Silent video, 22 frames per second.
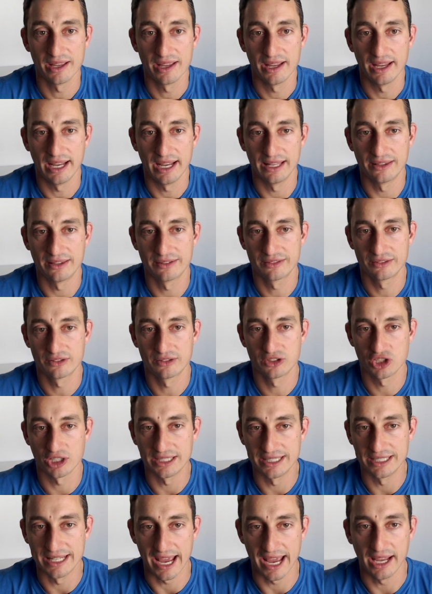It's to
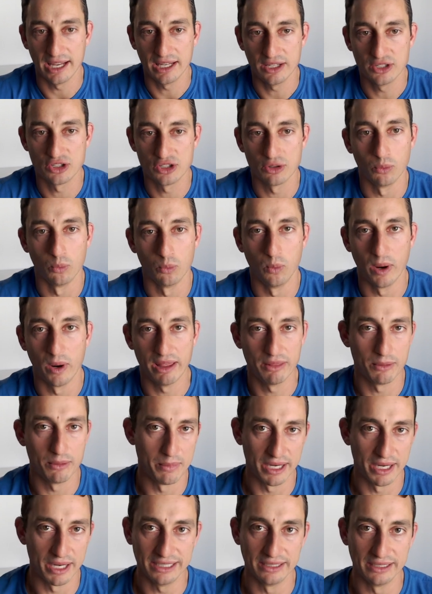gauge where the
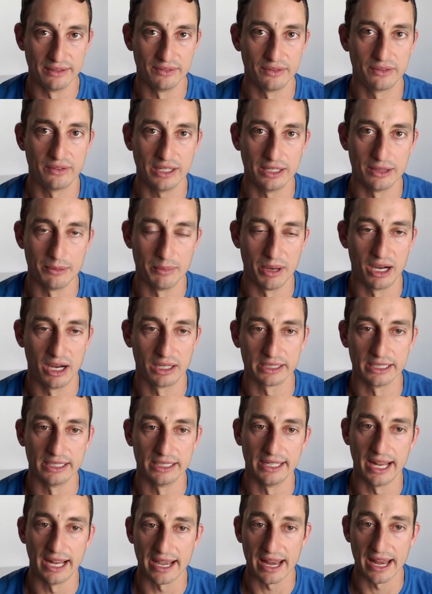money is in the market,
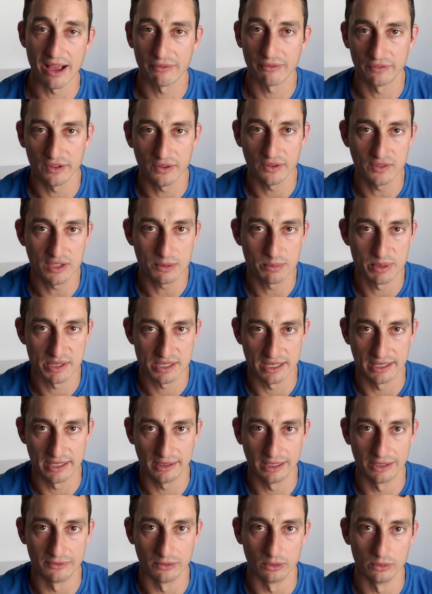and our fifty percent
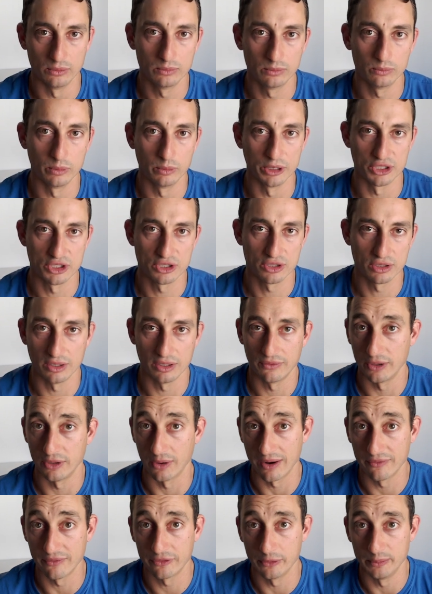level, which if you're
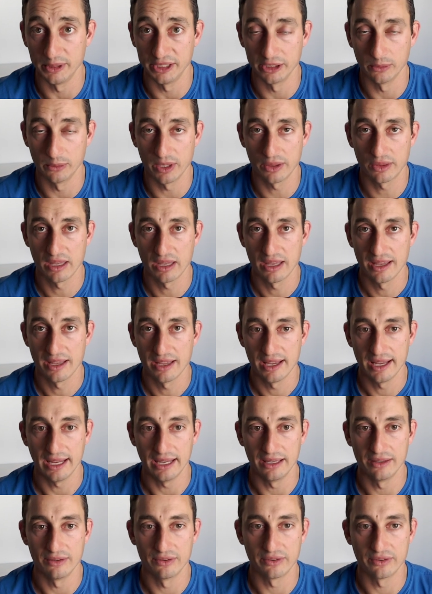unfamiliar with,
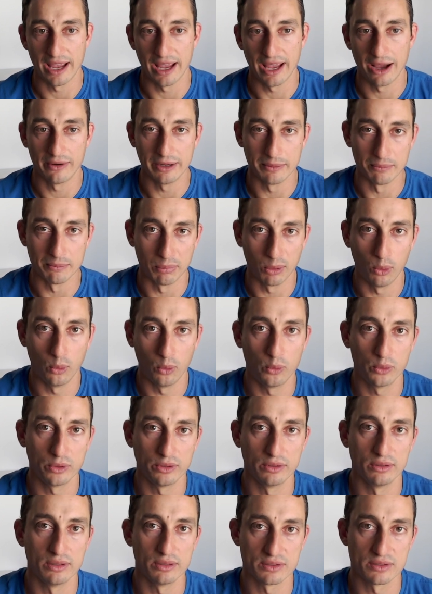is our
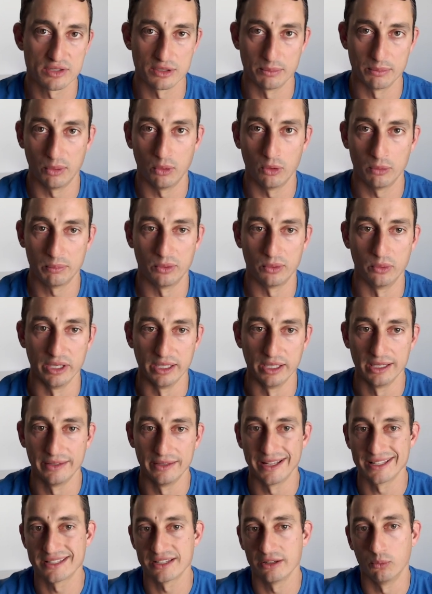important support point, and
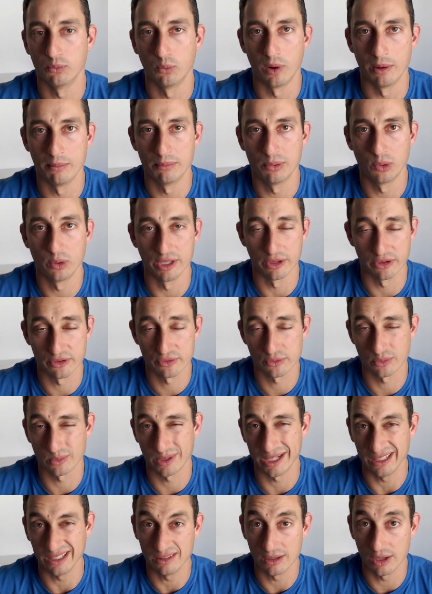that's at one point
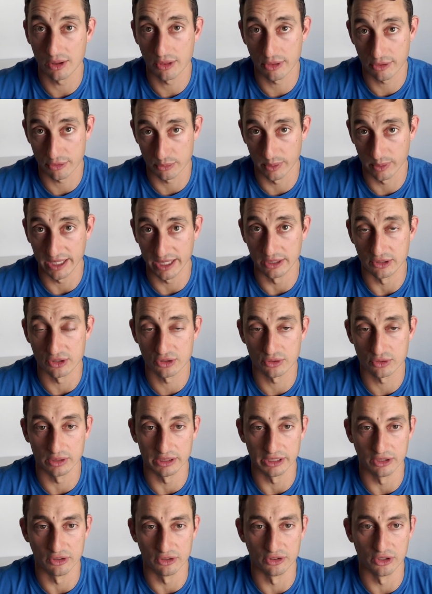three three
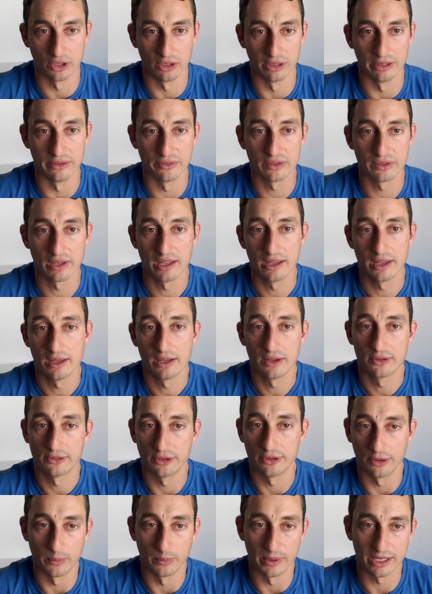trillion dollars.
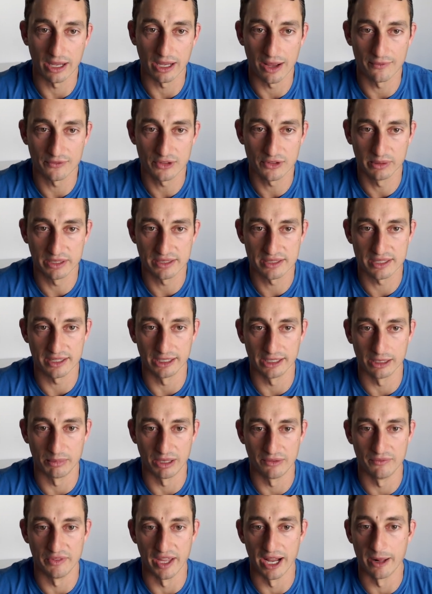So we're comfortably sitting
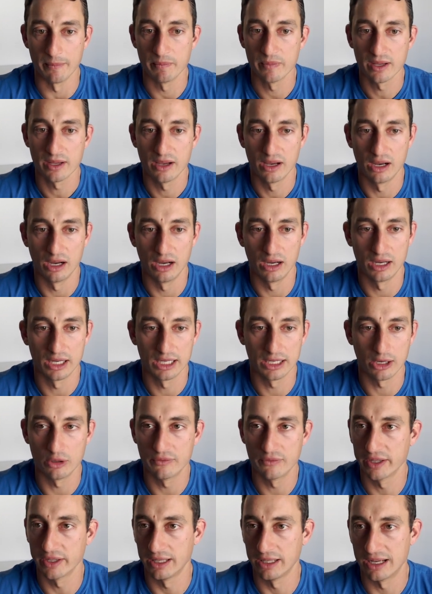above that. Uh, over
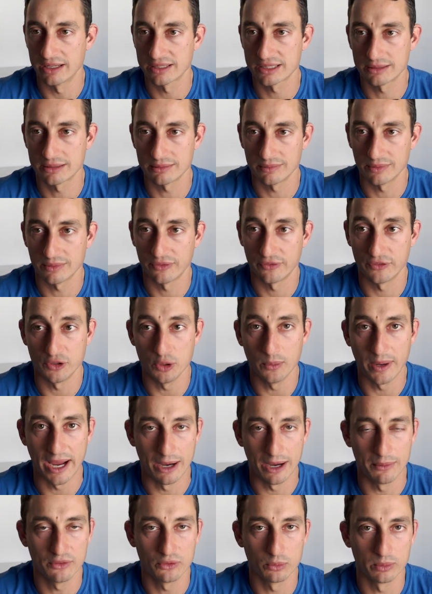the last few
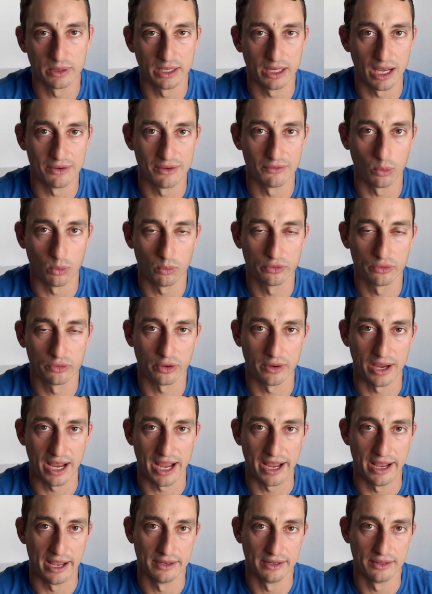hours, we have also
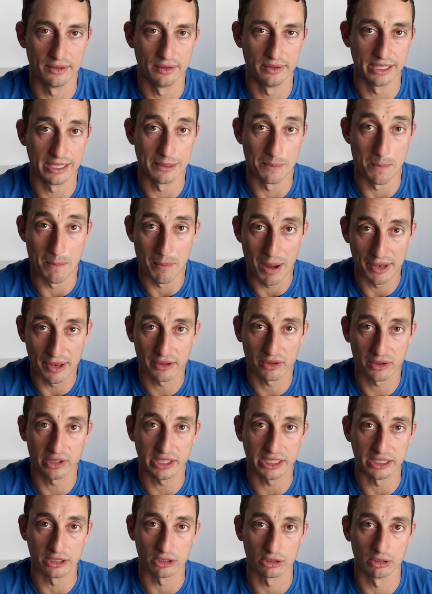had the
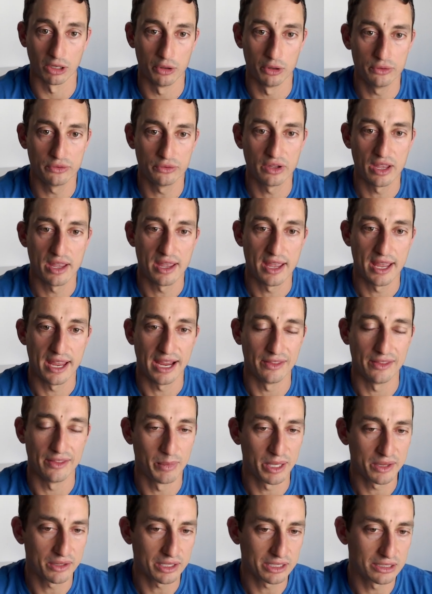monthly close, and the
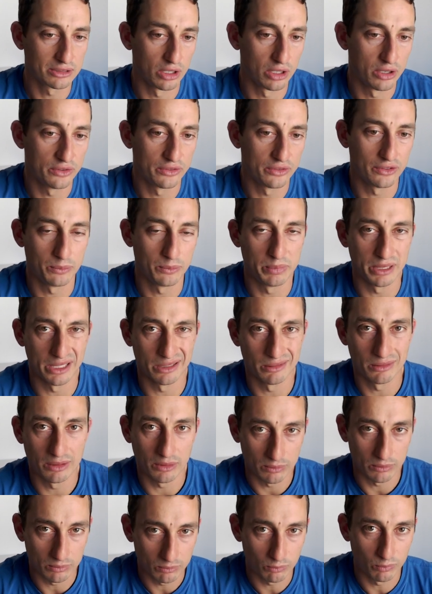monthly close has been
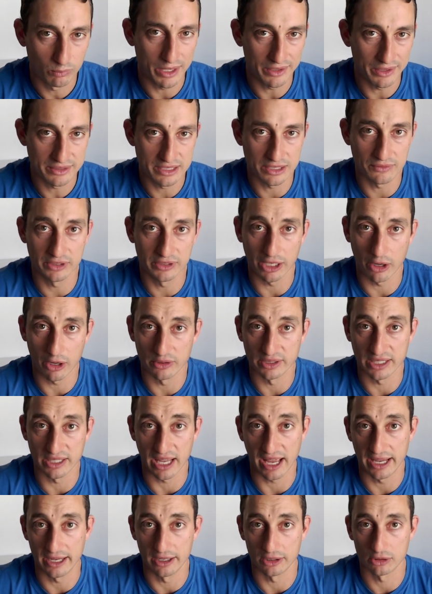relatively
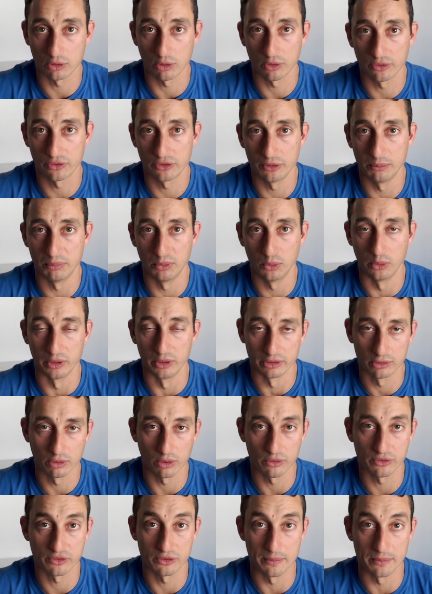okay across the board,
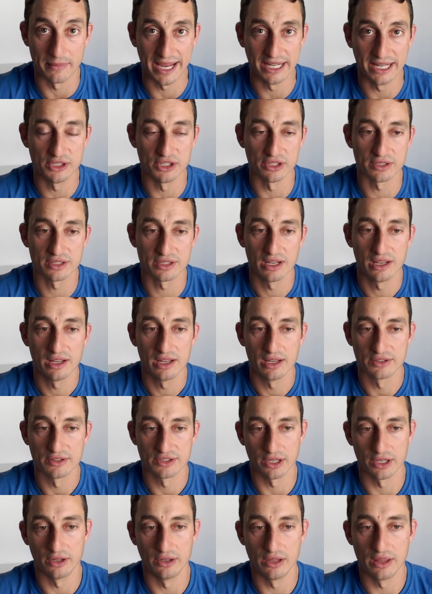across the majors.
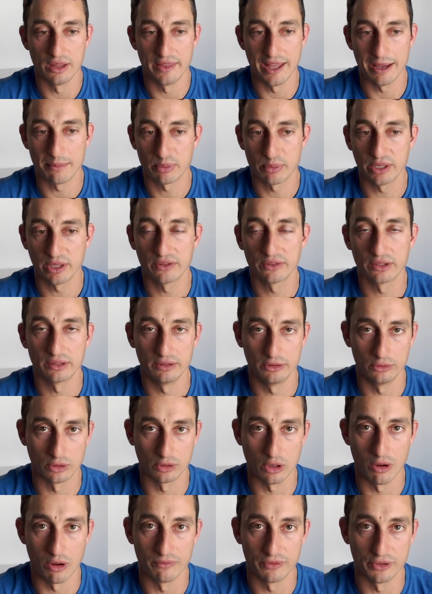So that brings a little
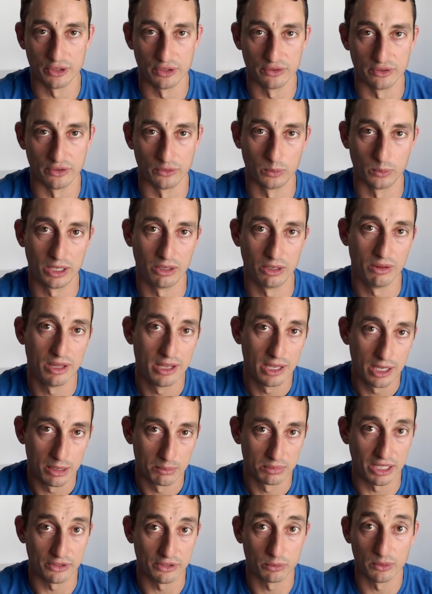confidence as well.
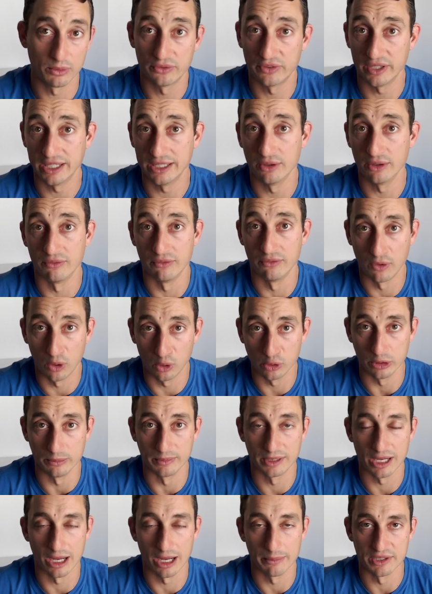Plus we've seen the volume
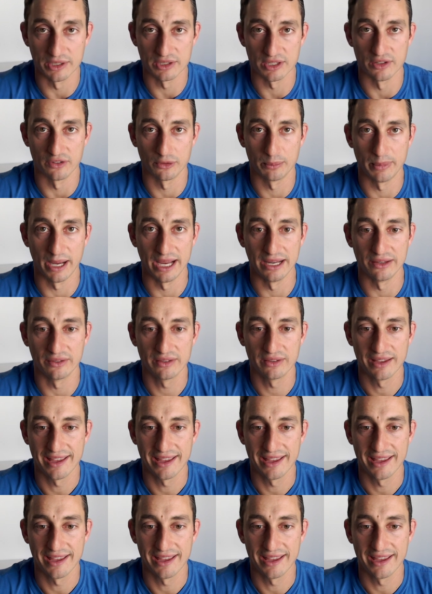come into the space,